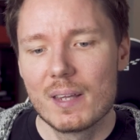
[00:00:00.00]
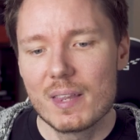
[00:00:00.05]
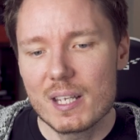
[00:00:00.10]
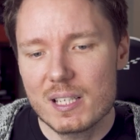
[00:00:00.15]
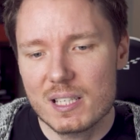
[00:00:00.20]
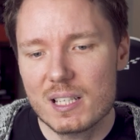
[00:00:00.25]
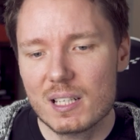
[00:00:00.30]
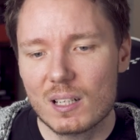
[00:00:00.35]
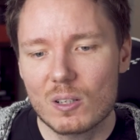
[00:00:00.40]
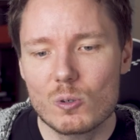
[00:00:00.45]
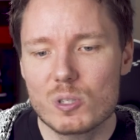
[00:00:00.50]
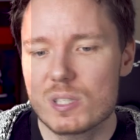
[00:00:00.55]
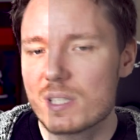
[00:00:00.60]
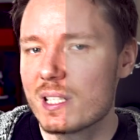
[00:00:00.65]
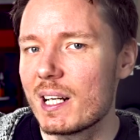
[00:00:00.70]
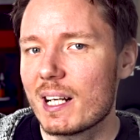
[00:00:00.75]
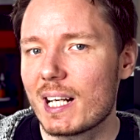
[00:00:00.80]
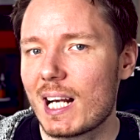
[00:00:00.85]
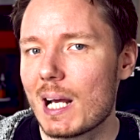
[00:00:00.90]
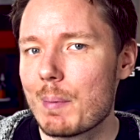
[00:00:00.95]
This is the closest
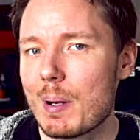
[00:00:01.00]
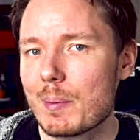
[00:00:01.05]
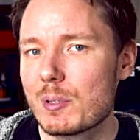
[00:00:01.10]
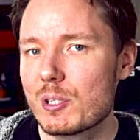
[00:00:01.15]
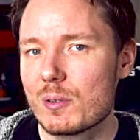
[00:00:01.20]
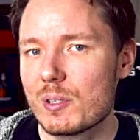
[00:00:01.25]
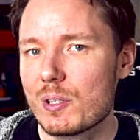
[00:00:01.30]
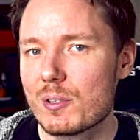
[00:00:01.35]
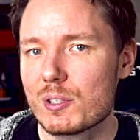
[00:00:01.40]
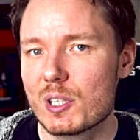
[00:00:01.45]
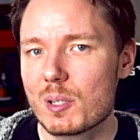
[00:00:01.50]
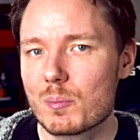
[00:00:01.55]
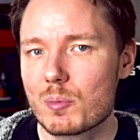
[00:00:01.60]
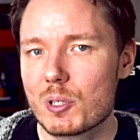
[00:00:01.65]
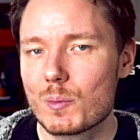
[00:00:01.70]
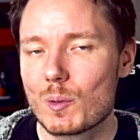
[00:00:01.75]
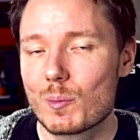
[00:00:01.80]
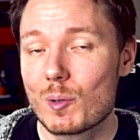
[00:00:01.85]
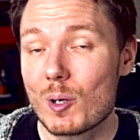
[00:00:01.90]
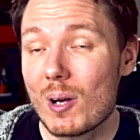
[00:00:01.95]
thing I can come up to using a
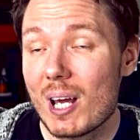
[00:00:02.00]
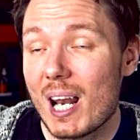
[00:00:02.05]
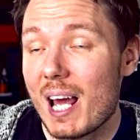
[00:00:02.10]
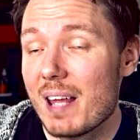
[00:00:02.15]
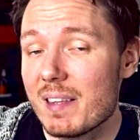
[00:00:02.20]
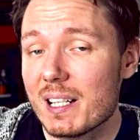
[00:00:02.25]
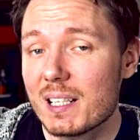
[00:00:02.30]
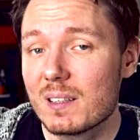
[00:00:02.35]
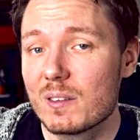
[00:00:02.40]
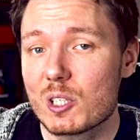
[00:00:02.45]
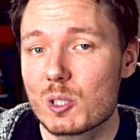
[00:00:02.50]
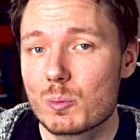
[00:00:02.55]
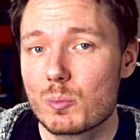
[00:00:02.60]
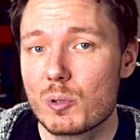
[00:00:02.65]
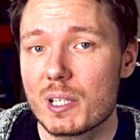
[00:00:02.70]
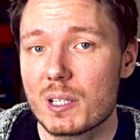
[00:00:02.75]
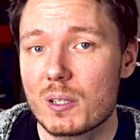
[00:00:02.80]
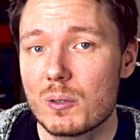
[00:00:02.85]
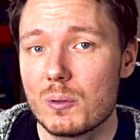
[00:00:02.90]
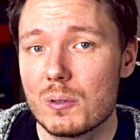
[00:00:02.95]
Premiere Pro, and I think it looks
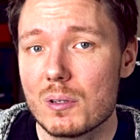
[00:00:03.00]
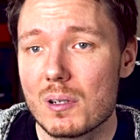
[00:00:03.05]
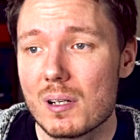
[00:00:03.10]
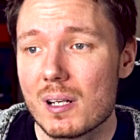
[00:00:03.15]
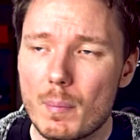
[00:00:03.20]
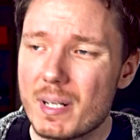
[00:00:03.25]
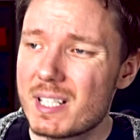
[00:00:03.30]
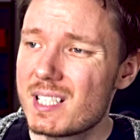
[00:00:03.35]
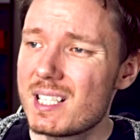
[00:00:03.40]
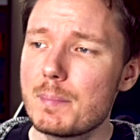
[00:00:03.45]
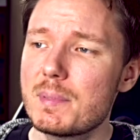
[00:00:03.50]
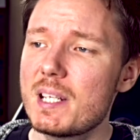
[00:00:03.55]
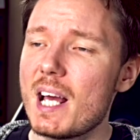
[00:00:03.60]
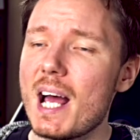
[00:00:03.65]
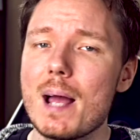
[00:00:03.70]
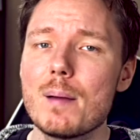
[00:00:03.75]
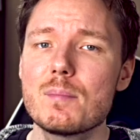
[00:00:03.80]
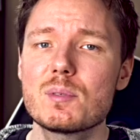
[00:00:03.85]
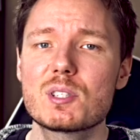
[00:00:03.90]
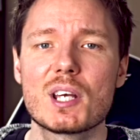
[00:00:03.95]
pretty cool. But
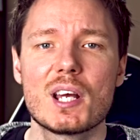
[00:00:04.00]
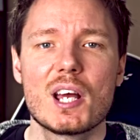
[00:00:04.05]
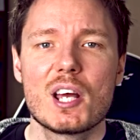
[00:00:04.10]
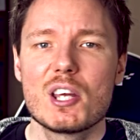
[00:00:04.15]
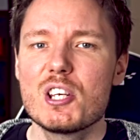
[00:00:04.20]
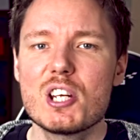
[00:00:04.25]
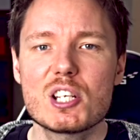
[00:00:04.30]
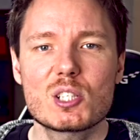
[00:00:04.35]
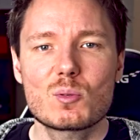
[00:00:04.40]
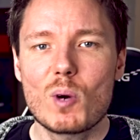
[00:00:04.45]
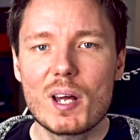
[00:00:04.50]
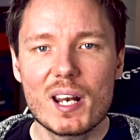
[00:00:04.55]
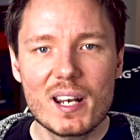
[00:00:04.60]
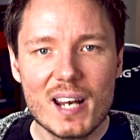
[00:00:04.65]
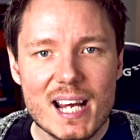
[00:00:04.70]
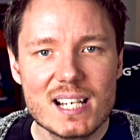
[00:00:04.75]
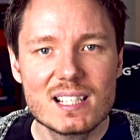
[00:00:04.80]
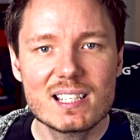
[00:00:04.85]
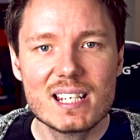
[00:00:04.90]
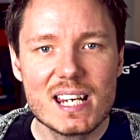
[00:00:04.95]
sometimes you just want a
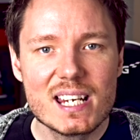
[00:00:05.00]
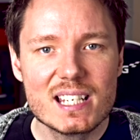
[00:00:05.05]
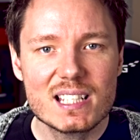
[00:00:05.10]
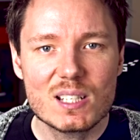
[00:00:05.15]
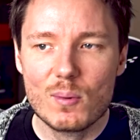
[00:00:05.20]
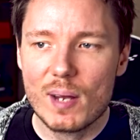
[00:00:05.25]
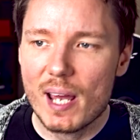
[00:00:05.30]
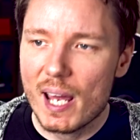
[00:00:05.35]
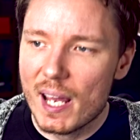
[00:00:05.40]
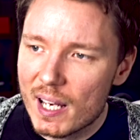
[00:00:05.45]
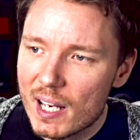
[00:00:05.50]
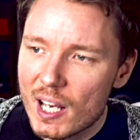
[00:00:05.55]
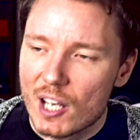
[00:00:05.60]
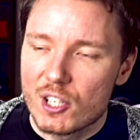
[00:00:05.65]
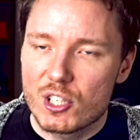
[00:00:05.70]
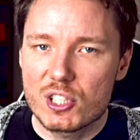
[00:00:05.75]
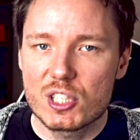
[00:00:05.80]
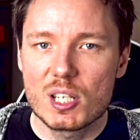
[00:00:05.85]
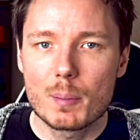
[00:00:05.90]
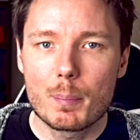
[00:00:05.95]
nice, easy way
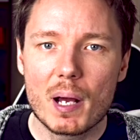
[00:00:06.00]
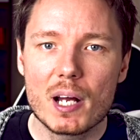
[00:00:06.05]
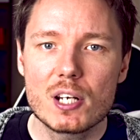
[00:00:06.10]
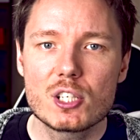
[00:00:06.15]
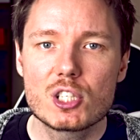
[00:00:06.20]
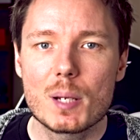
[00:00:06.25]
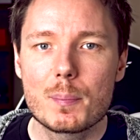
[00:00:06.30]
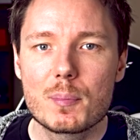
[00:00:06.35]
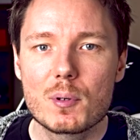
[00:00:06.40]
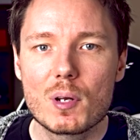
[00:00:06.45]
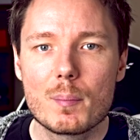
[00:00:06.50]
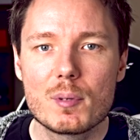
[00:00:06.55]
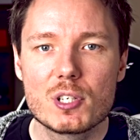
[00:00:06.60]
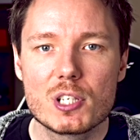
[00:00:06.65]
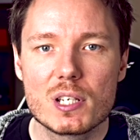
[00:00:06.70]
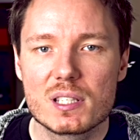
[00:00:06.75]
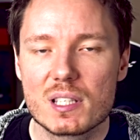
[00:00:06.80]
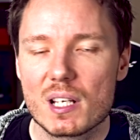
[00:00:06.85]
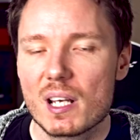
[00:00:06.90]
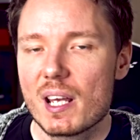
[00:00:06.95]
just to punch up your
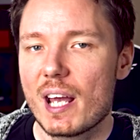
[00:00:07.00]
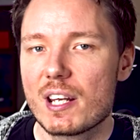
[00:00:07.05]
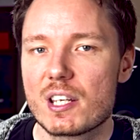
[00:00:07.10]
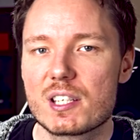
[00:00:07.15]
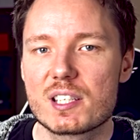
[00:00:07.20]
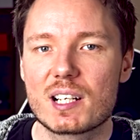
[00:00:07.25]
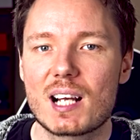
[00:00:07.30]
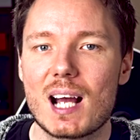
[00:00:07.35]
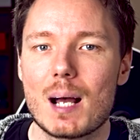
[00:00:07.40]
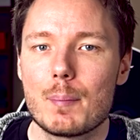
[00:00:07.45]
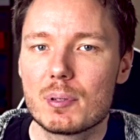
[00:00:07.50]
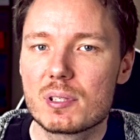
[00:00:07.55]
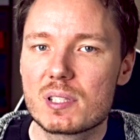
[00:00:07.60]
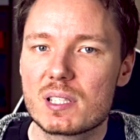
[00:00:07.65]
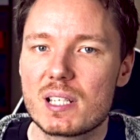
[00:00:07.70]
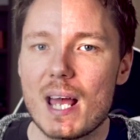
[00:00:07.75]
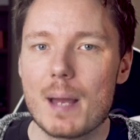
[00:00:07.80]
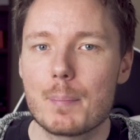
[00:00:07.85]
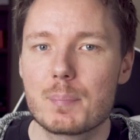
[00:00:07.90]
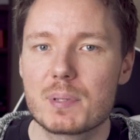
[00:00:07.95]
images in just a couple
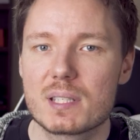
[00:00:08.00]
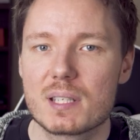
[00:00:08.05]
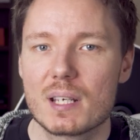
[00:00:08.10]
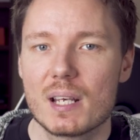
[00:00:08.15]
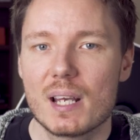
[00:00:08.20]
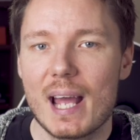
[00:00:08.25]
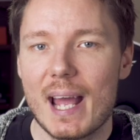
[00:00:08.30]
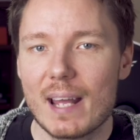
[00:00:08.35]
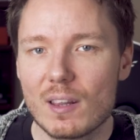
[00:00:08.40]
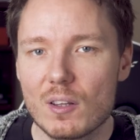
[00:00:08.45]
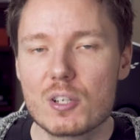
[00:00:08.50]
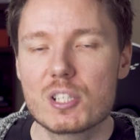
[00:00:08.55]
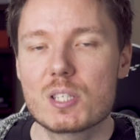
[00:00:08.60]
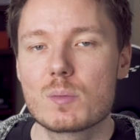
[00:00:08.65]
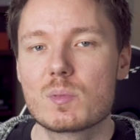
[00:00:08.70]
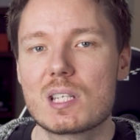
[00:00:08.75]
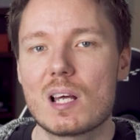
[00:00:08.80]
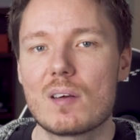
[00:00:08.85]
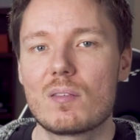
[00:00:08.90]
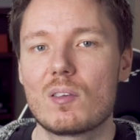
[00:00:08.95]
steps and learn
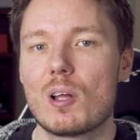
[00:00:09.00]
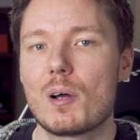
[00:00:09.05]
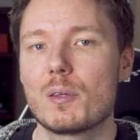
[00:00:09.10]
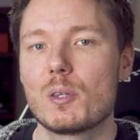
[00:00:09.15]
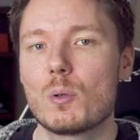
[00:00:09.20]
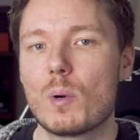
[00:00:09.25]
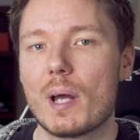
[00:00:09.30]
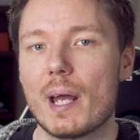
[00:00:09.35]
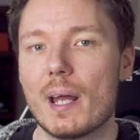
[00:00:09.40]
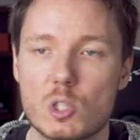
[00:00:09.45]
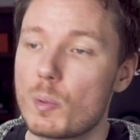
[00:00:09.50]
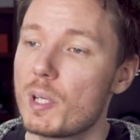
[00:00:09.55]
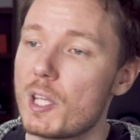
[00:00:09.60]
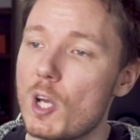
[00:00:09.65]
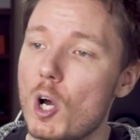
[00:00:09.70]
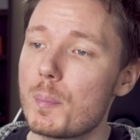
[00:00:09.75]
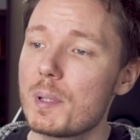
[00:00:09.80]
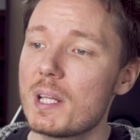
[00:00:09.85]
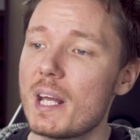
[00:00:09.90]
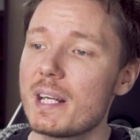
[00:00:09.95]
some stuff along the way. So really
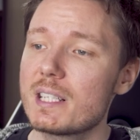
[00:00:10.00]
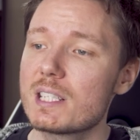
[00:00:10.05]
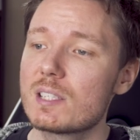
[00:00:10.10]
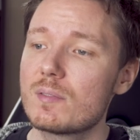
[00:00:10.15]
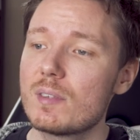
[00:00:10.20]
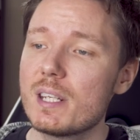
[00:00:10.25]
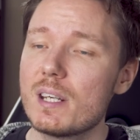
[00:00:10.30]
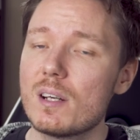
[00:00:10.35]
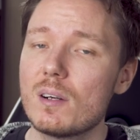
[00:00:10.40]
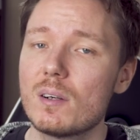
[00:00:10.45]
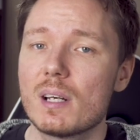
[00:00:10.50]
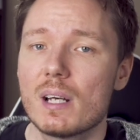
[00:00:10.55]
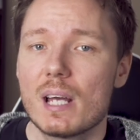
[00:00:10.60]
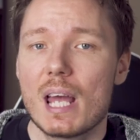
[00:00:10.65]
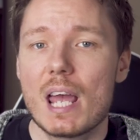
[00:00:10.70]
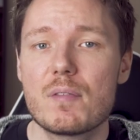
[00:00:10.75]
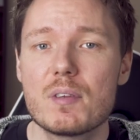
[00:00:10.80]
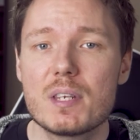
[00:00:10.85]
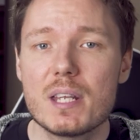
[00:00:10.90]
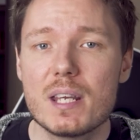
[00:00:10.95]
hope you liked this video.
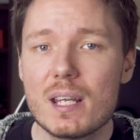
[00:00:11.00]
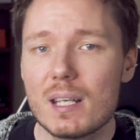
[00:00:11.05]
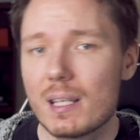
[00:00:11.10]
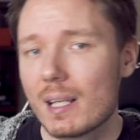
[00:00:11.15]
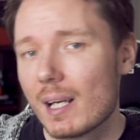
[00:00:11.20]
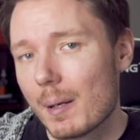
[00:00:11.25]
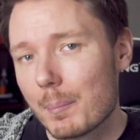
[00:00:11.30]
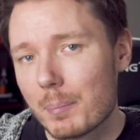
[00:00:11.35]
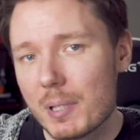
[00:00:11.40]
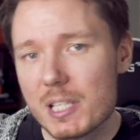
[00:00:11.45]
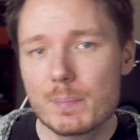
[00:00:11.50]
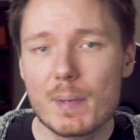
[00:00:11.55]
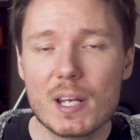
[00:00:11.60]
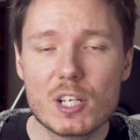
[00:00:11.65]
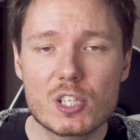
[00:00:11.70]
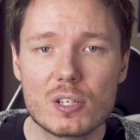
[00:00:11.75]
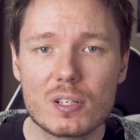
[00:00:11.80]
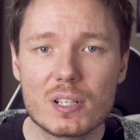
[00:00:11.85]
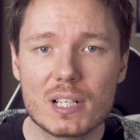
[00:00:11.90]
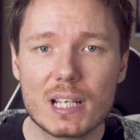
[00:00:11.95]
If you did, please
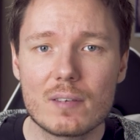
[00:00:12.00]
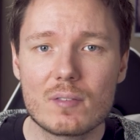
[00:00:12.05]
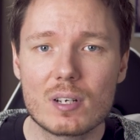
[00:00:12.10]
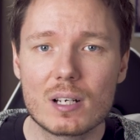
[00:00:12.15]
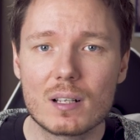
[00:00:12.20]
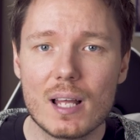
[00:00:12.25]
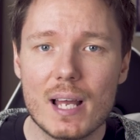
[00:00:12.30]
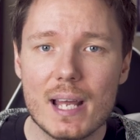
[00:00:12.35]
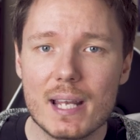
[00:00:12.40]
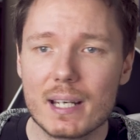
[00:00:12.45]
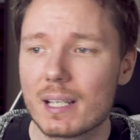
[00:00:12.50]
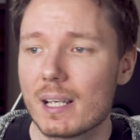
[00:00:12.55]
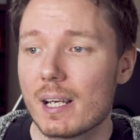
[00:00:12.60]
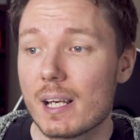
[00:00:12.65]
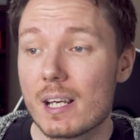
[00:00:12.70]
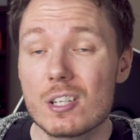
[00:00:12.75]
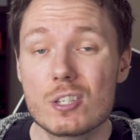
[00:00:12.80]
make sure to give it a like.